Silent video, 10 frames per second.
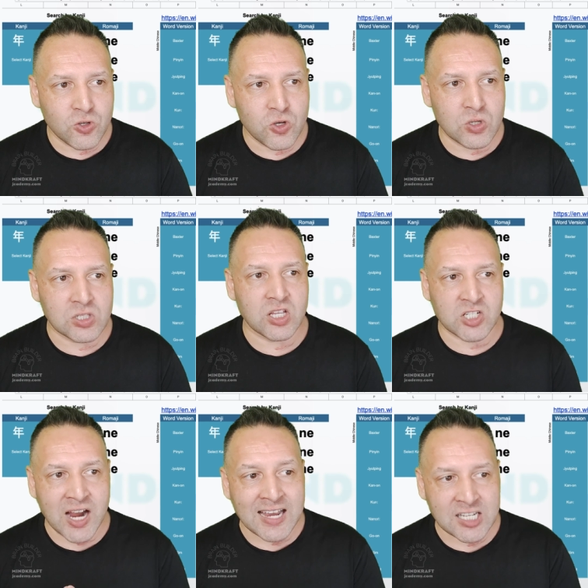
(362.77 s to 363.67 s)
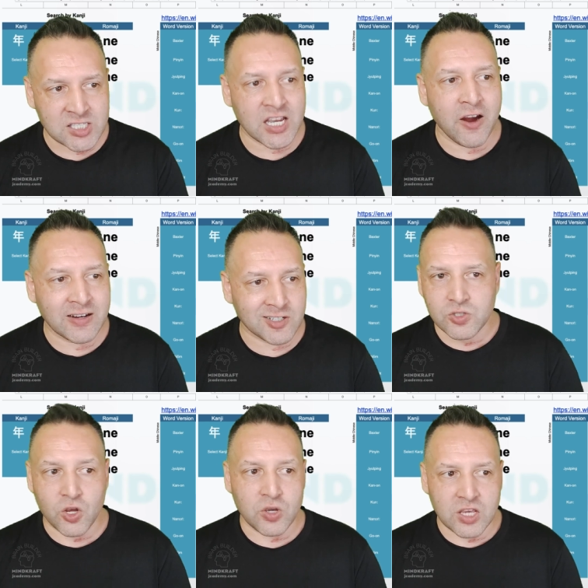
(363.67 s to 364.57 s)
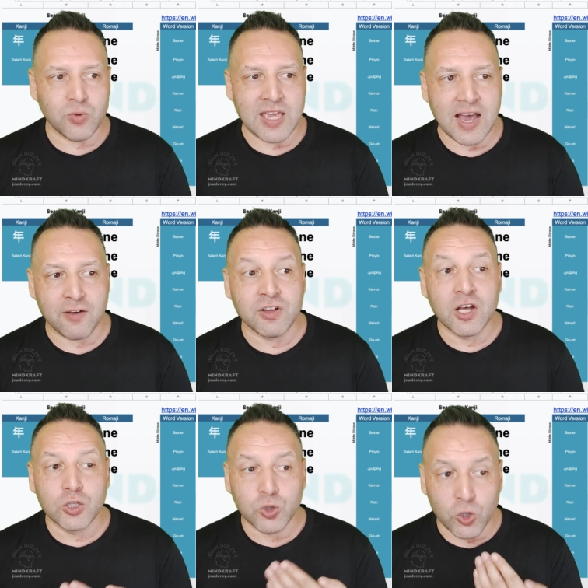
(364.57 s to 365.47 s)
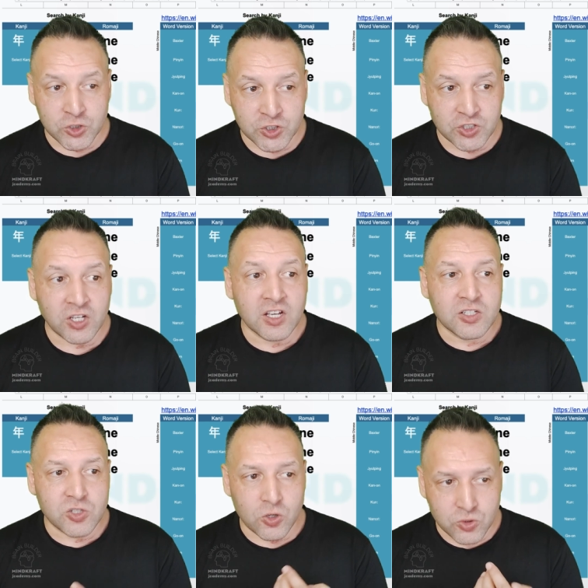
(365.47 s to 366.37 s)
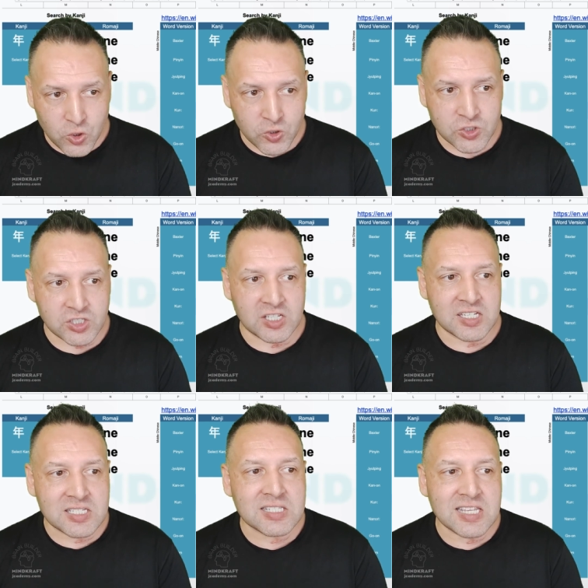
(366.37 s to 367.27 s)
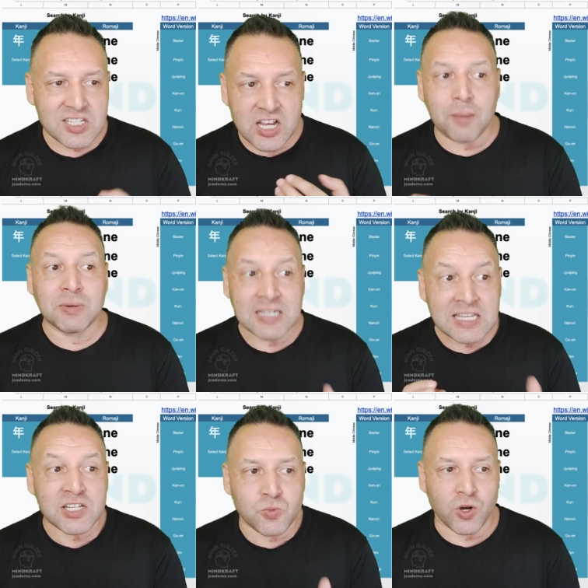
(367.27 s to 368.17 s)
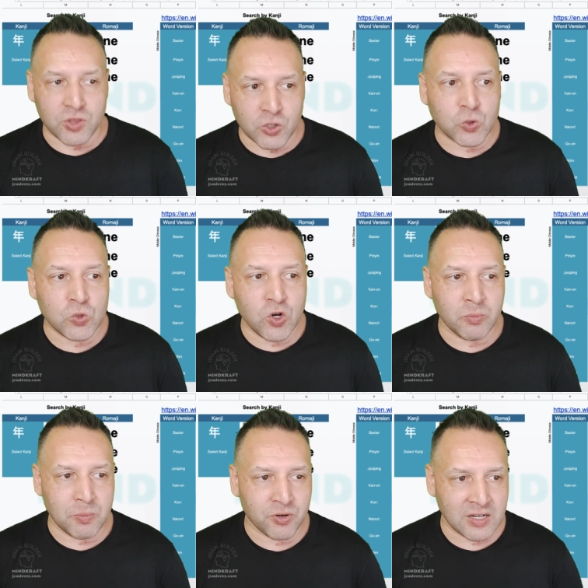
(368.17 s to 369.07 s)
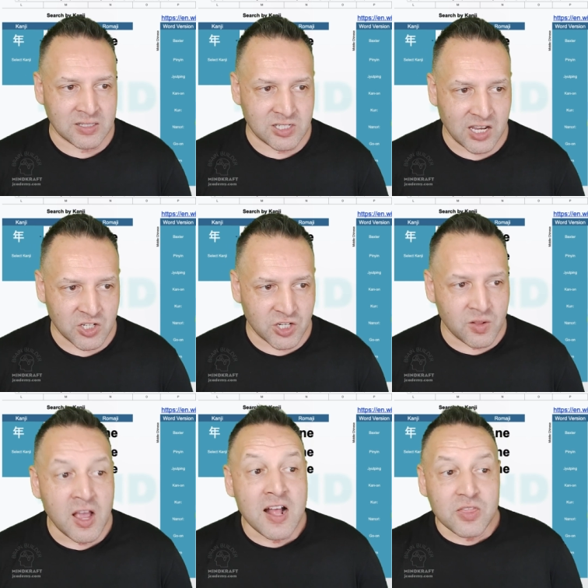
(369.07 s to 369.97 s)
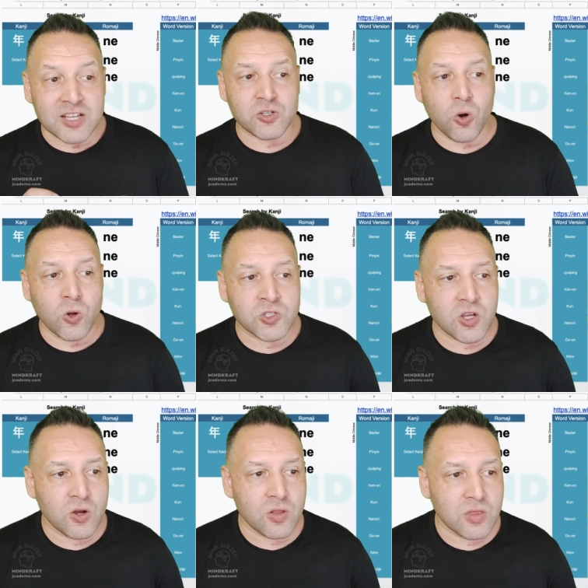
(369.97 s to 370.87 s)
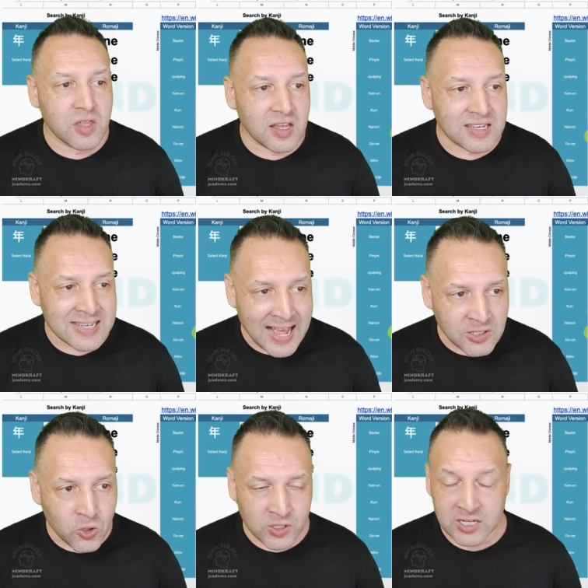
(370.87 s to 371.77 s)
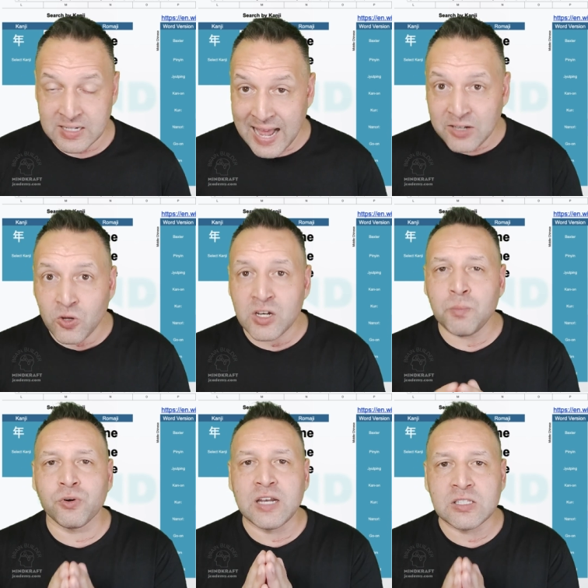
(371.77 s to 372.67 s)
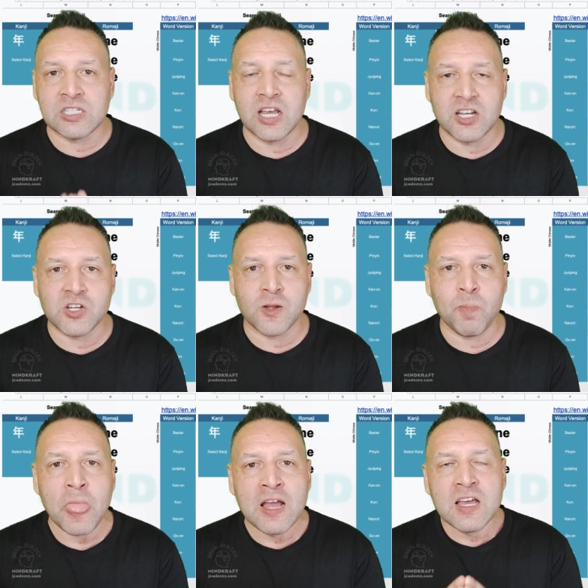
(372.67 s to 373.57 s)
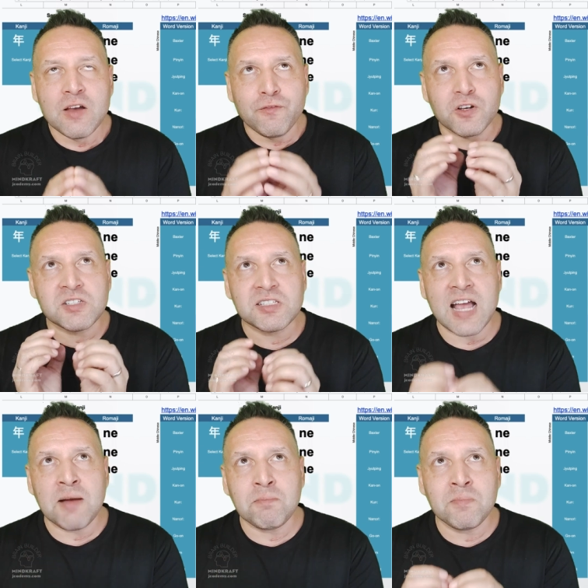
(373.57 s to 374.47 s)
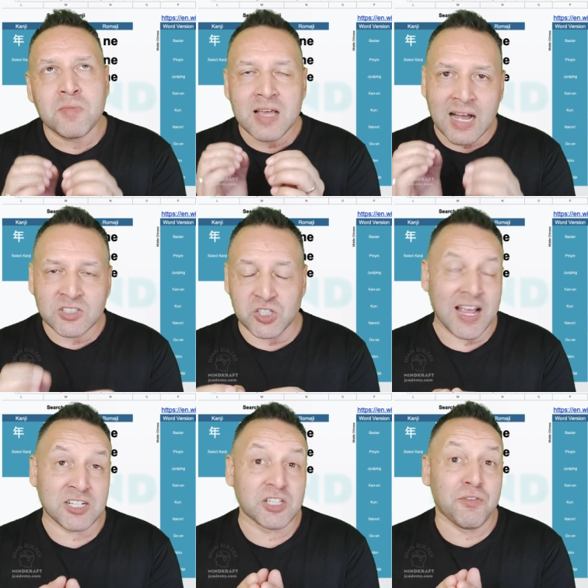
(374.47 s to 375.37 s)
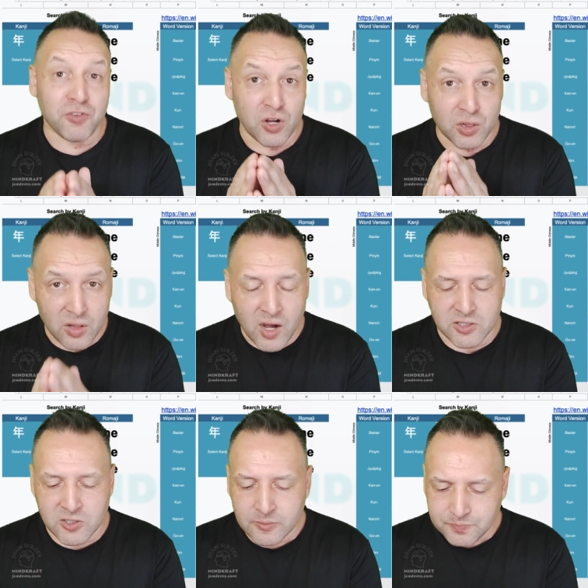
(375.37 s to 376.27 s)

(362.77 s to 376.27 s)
use the Chinese character. So here we have dosh so tosh is the Japanese word, the kunyomi pronunciation. There's also the nanori. Nanori pronunciation for some kanji, actually for a lot,